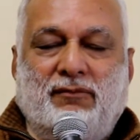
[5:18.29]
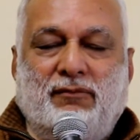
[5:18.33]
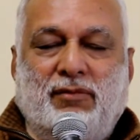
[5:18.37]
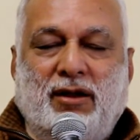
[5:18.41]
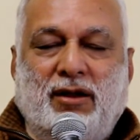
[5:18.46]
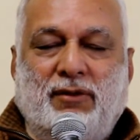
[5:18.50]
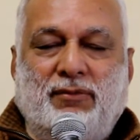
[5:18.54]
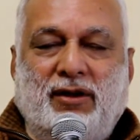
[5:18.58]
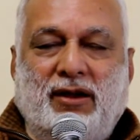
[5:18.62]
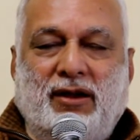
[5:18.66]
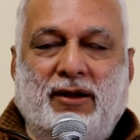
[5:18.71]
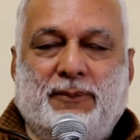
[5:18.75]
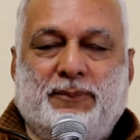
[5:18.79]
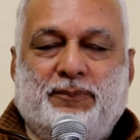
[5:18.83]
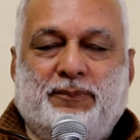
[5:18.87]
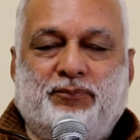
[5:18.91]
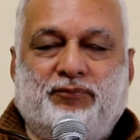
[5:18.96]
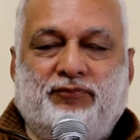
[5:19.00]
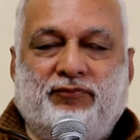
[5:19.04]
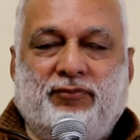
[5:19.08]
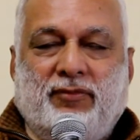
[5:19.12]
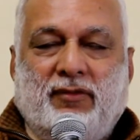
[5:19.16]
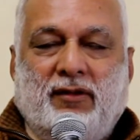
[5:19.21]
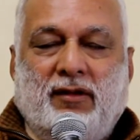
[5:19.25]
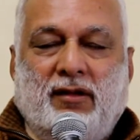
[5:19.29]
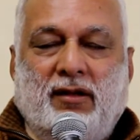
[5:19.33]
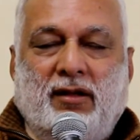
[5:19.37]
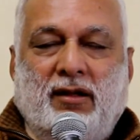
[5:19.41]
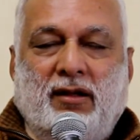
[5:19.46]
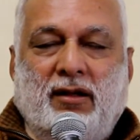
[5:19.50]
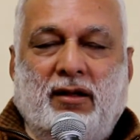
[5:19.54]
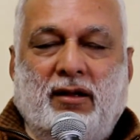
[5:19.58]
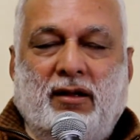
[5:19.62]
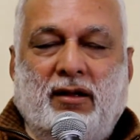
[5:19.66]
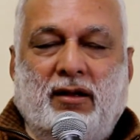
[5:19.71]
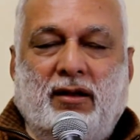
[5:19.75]
Maybe
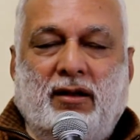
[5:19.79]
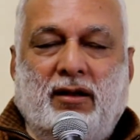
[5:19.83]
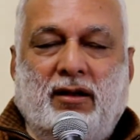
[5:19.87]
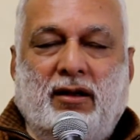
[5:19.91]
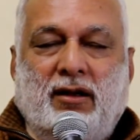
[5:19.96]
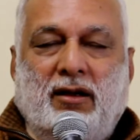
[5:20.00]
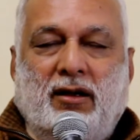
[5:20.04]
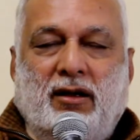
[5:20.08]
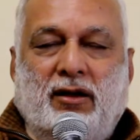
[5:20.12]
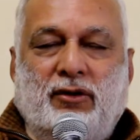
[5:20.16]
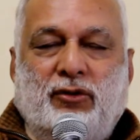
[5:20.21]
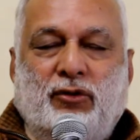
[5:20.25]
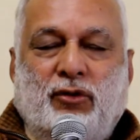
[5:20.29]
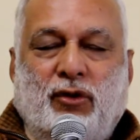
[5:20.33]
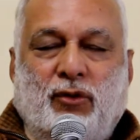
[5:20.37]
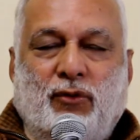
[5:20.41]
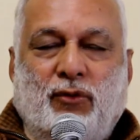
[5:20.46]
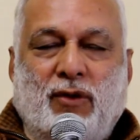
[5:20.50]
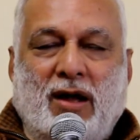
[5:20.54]
your